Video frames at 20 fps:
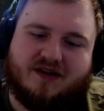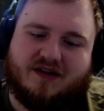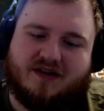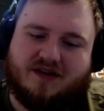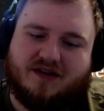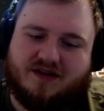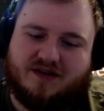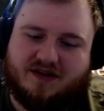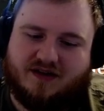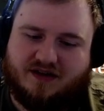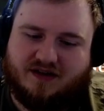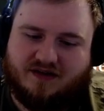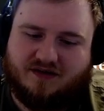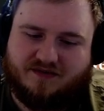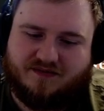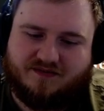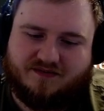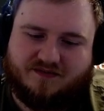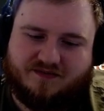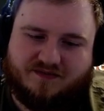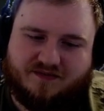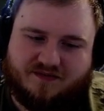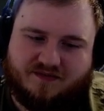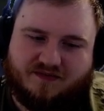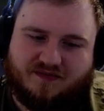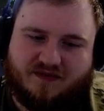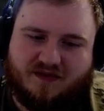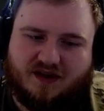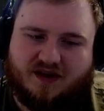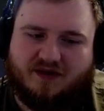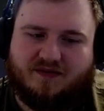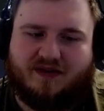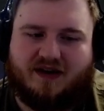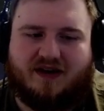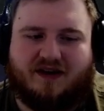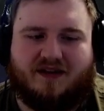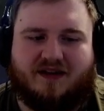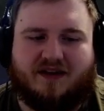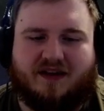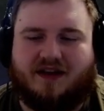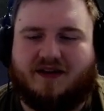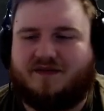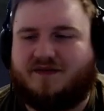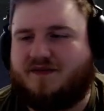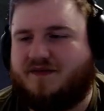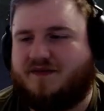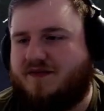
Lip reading: So, pain in the life.